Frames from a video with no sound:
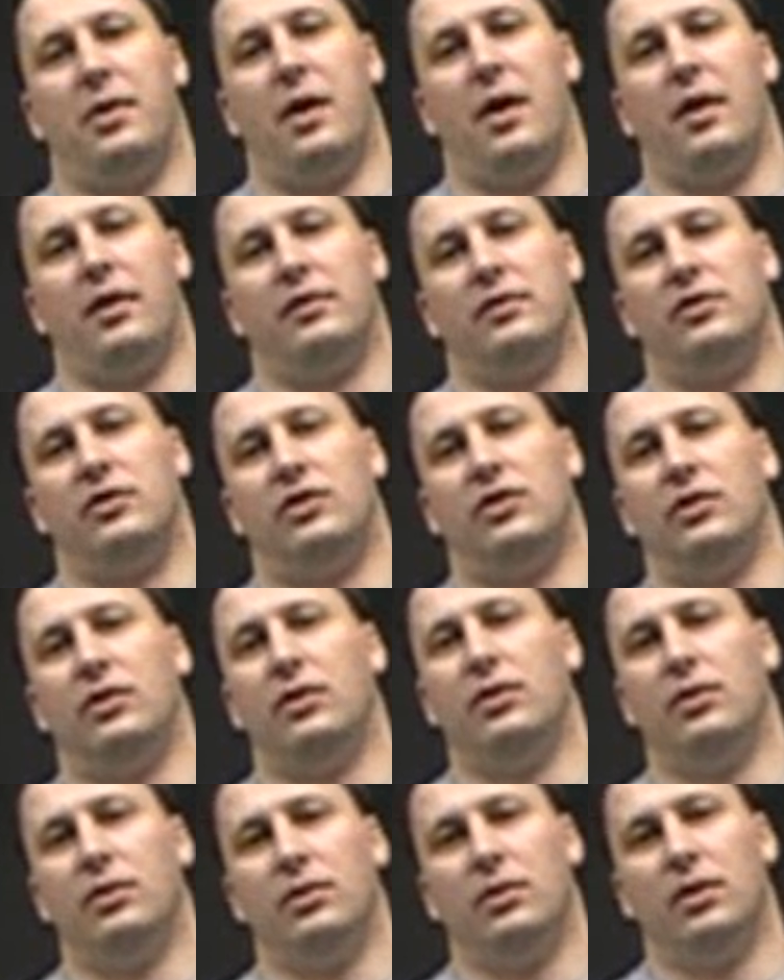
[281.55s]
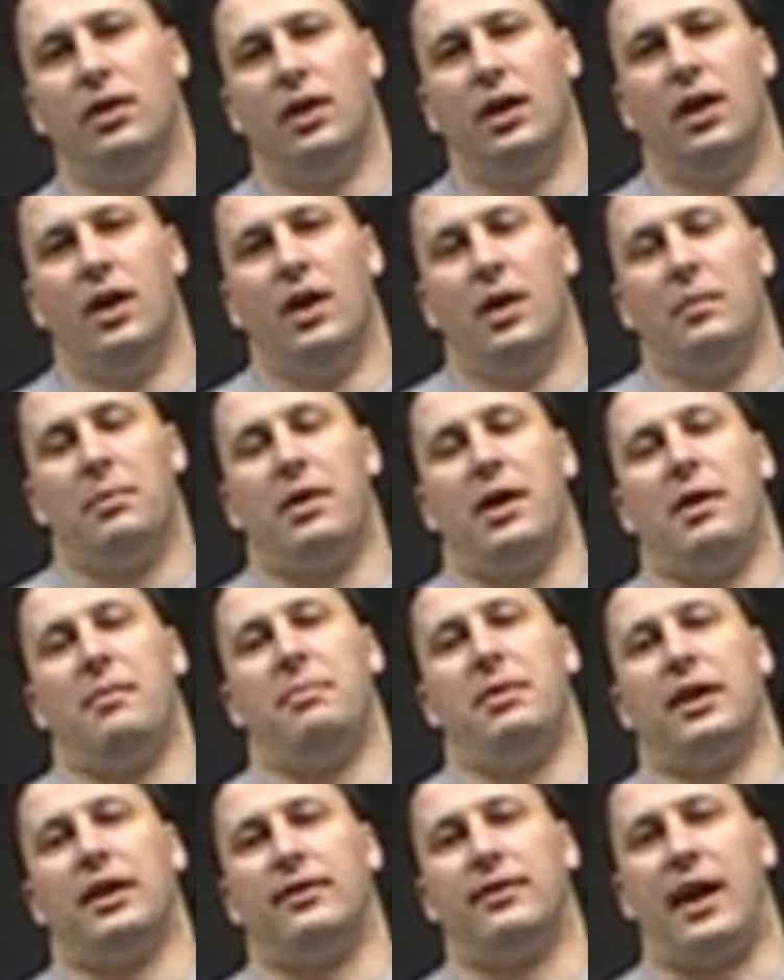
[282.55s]
The two
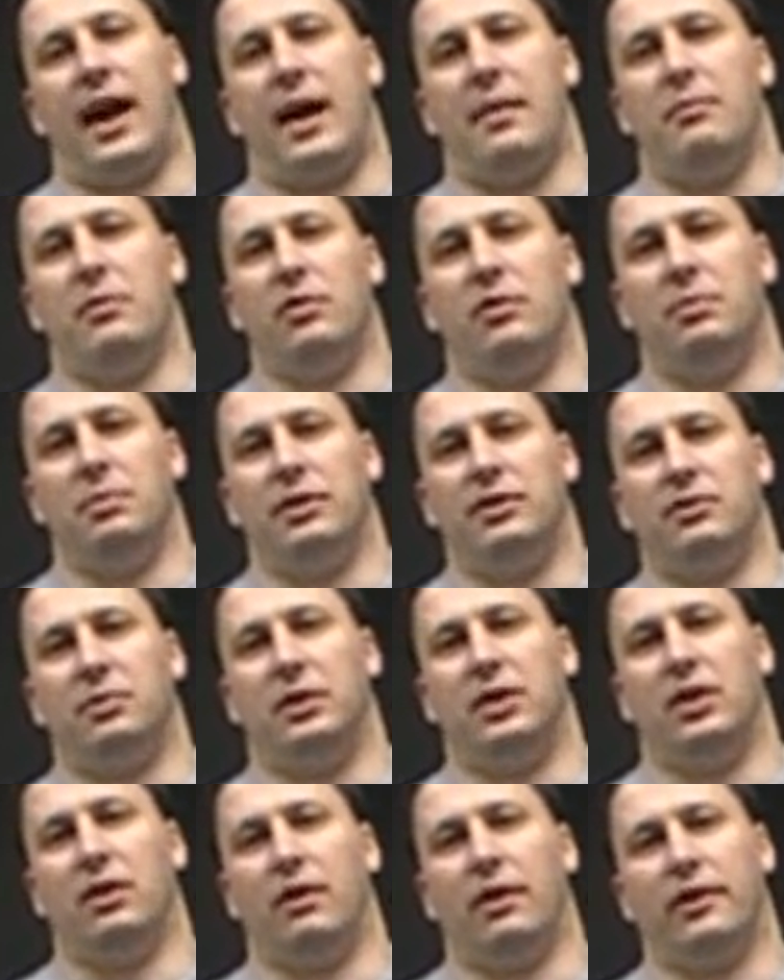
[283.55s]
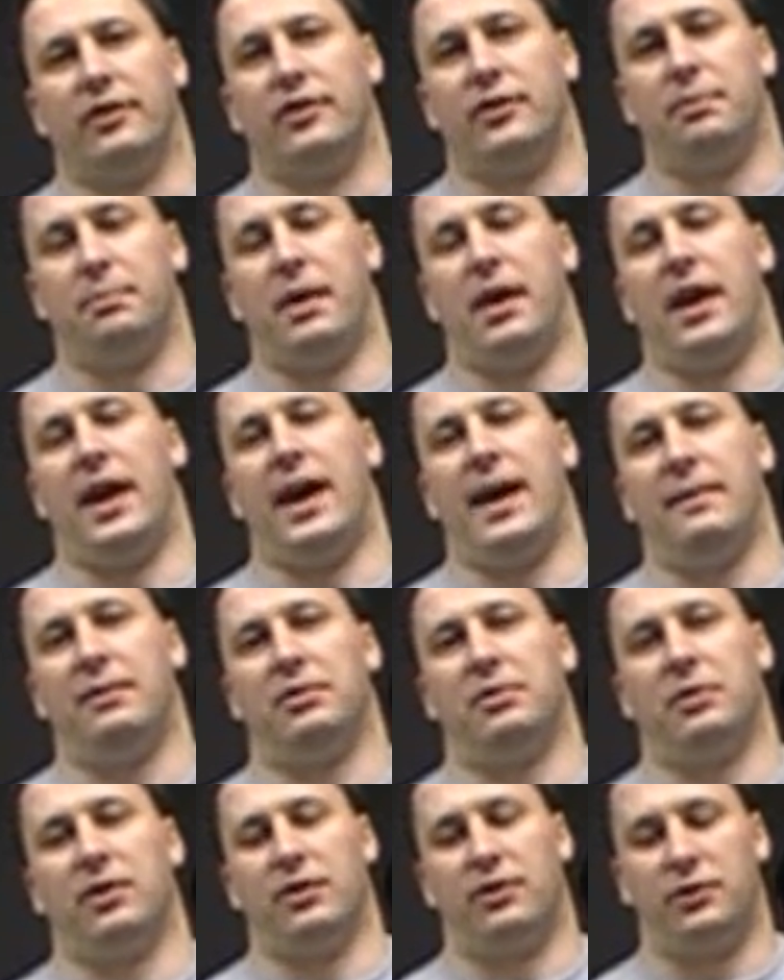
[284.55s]
probably biggest ab movements we do are spud
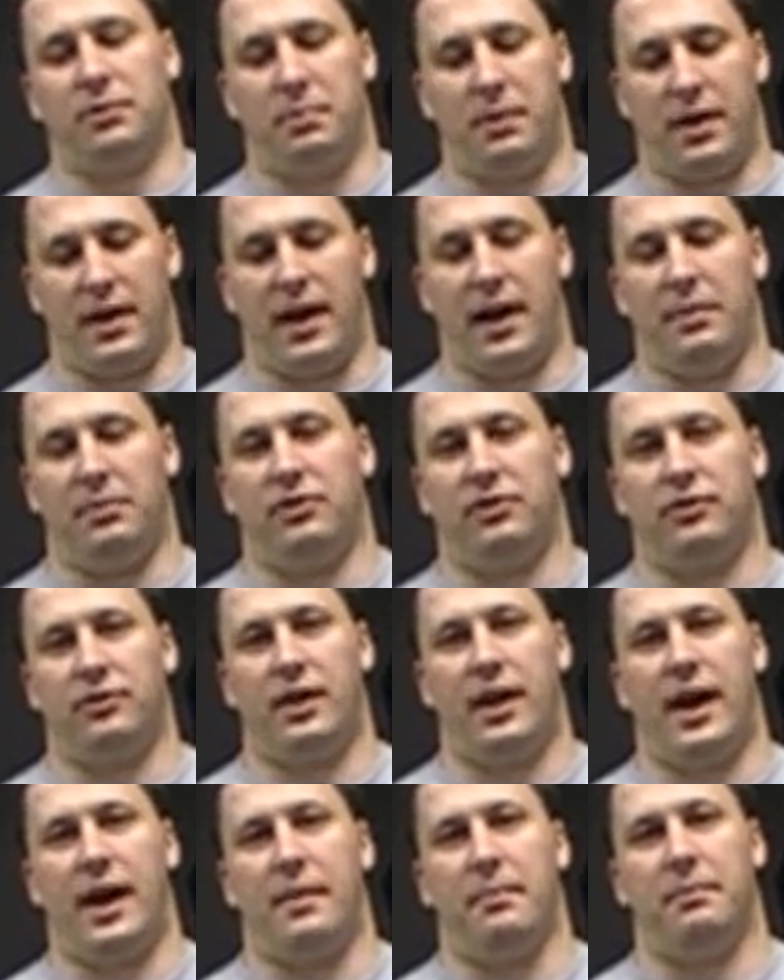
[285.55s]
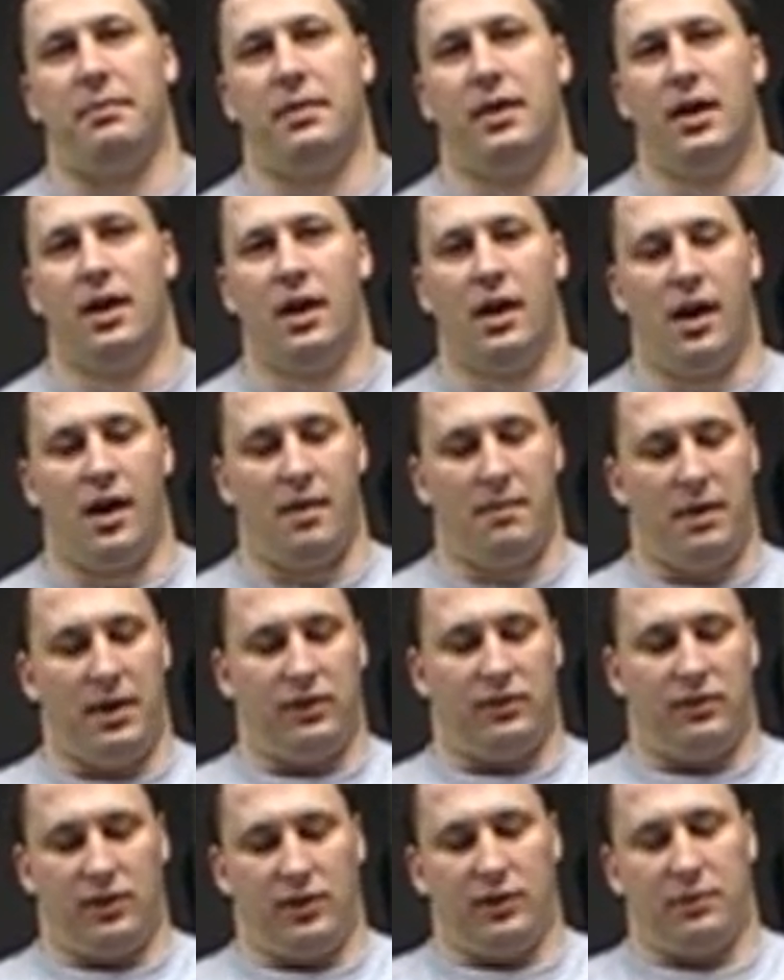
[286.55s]
abs with a spud ab strap.
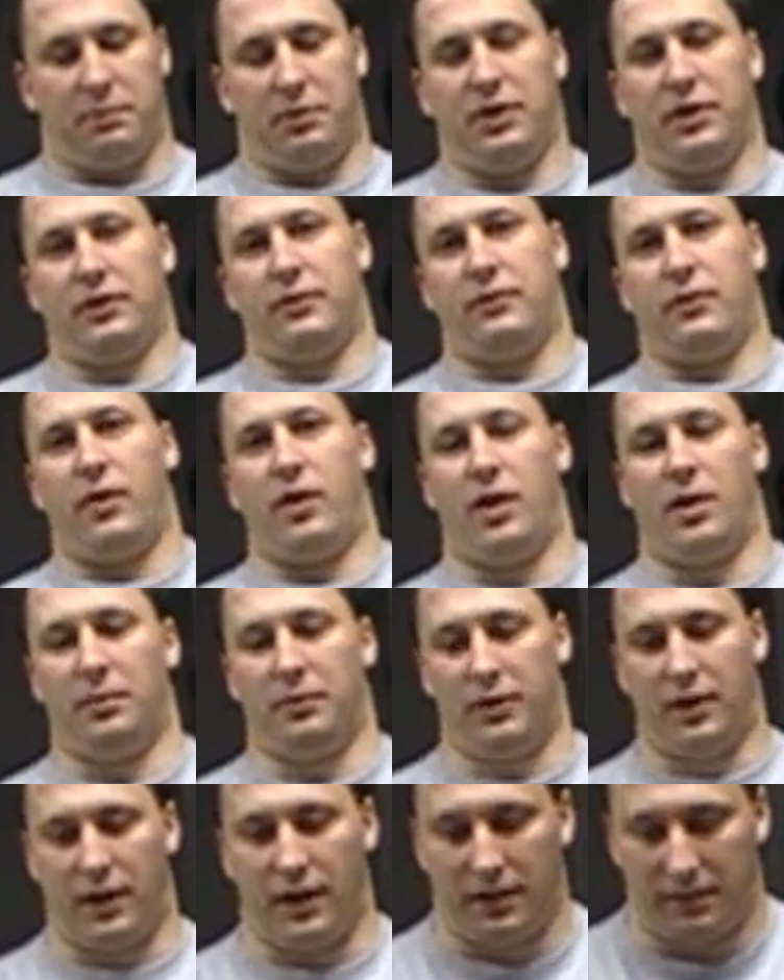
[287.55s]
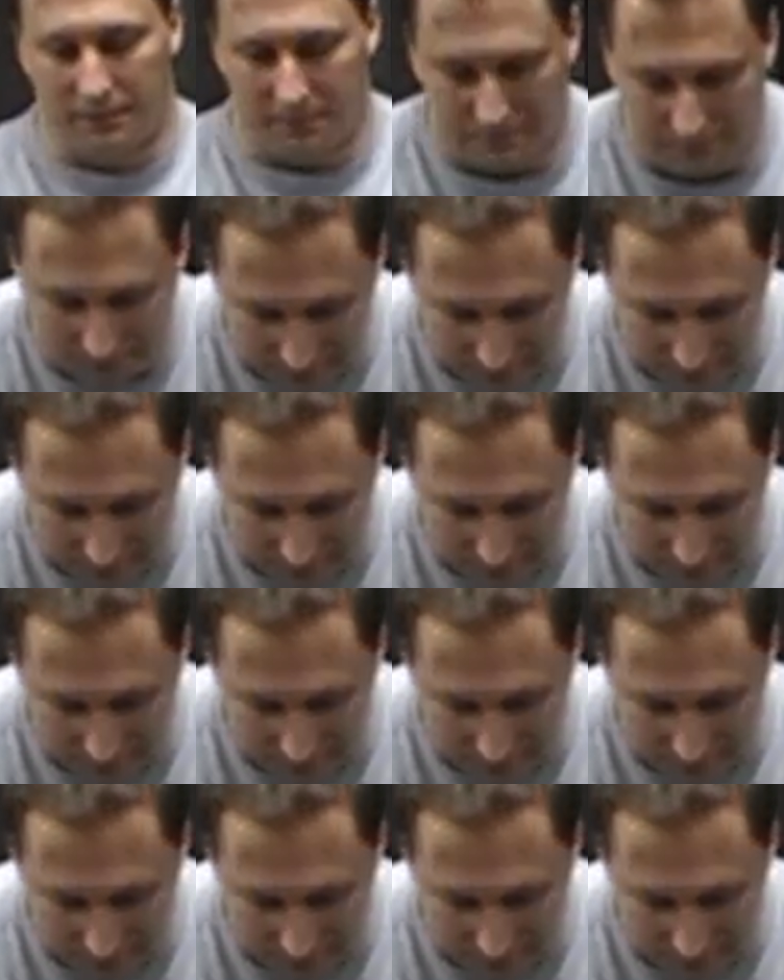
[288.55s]
Basically just put your forearms in it,